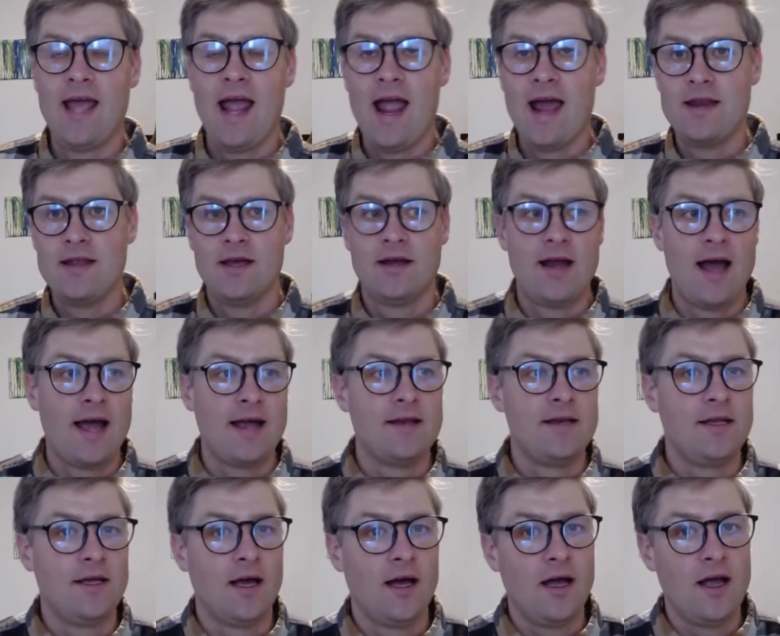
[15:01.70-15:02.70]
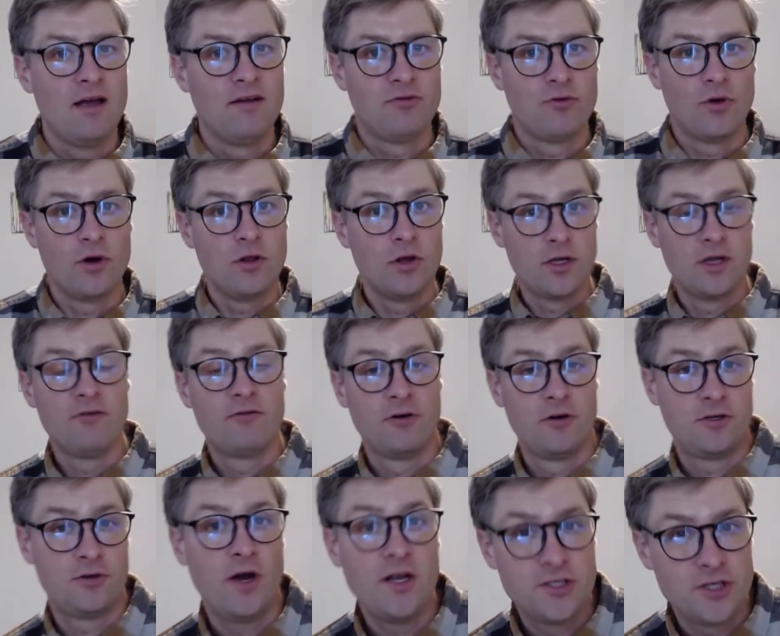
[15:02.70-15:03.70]
canyon idea, if we're looking for
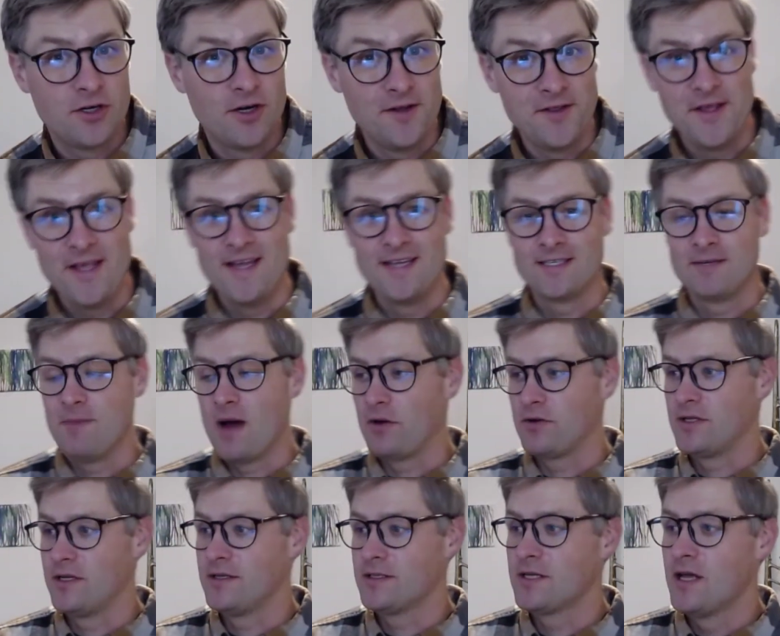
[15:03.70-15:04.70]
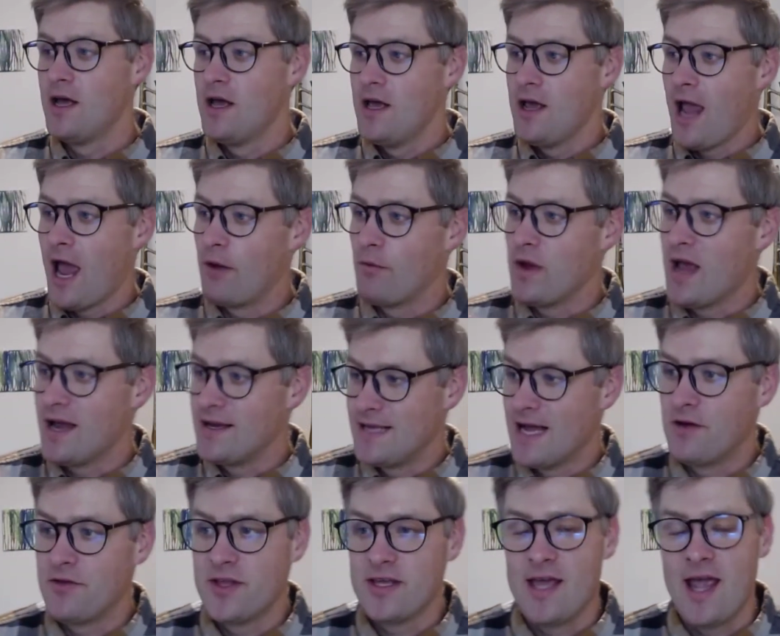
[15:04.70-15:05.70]
treasure in the East Mountains and we head
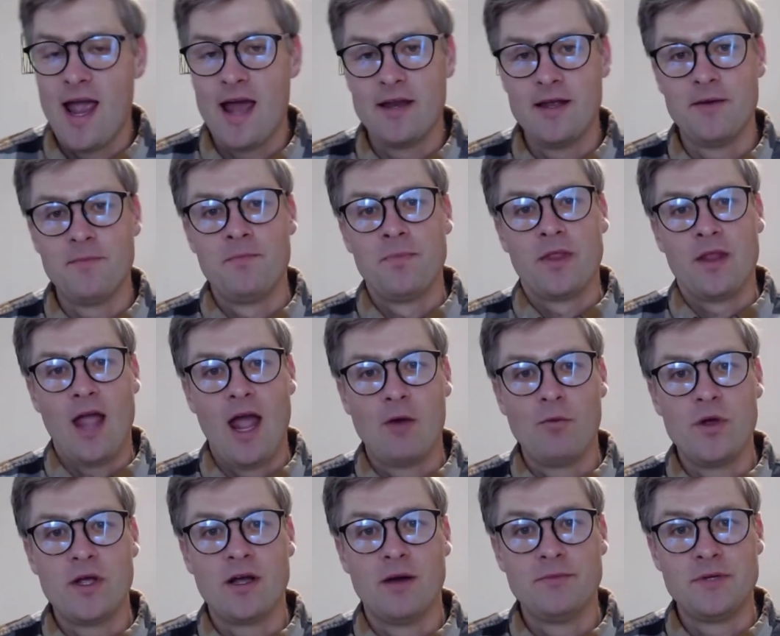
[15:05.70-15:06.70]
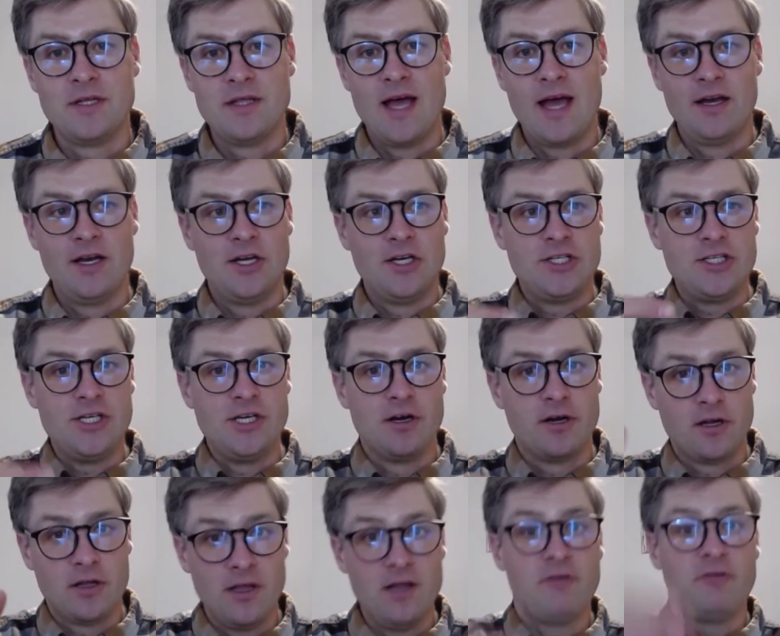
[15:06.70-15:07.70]
down the canyon and we come to that
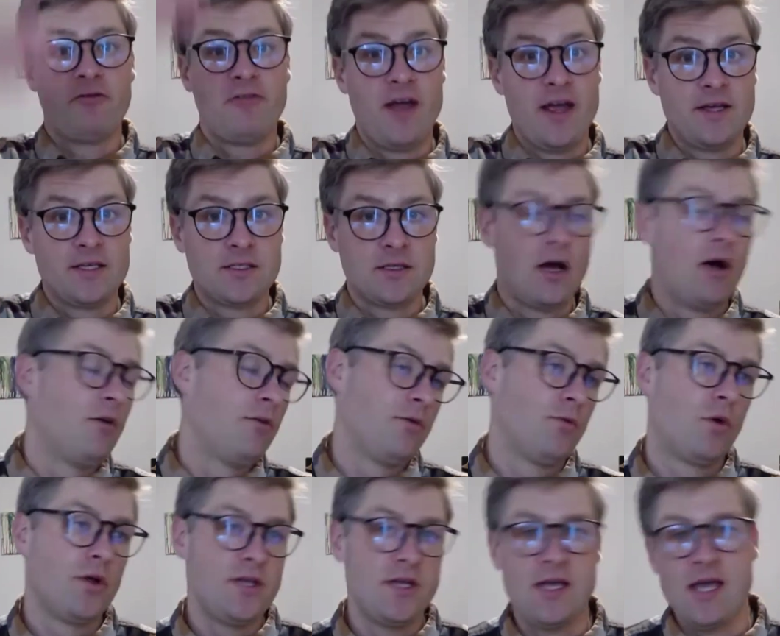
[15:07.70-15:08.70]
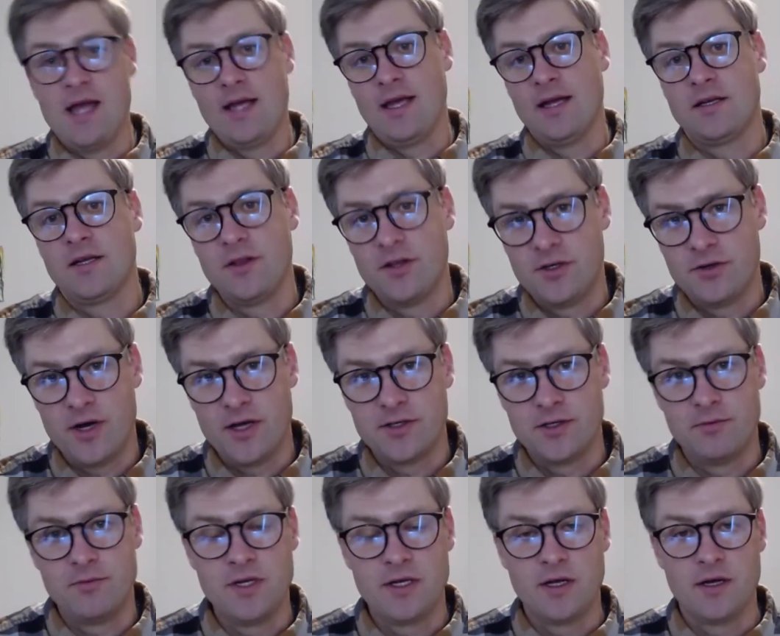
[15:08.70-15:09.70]
sheer cliff face, oh, well, you can't get to the
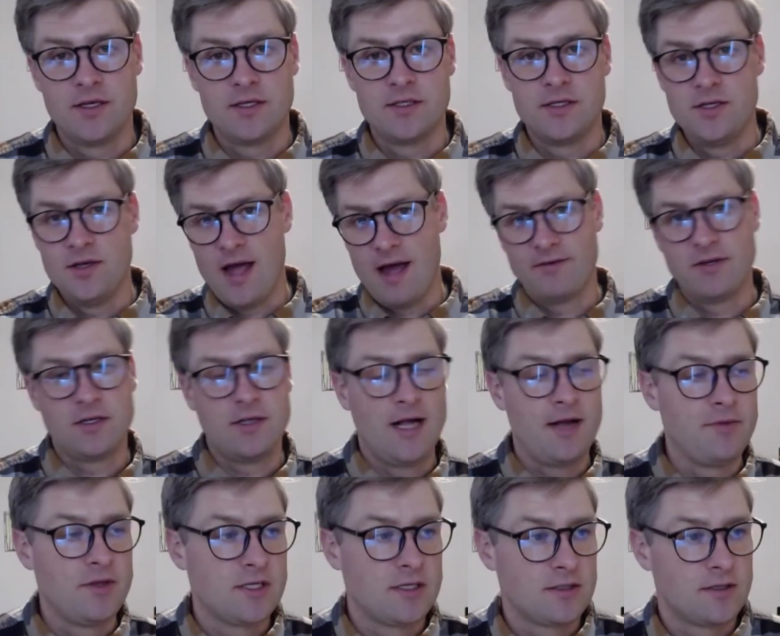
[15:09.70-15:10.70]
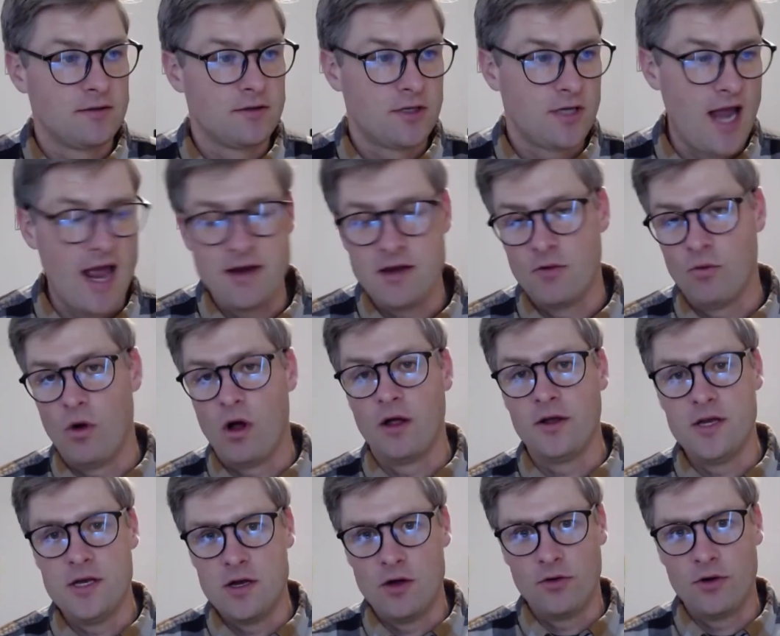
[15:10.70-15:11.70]
treasure because you have to climb this canyon wall
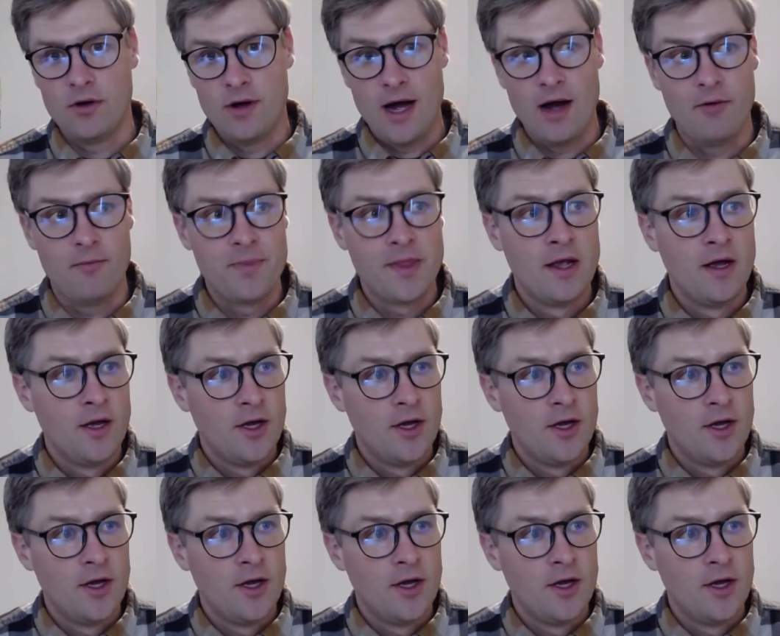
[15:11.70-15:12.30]
and you don't know how.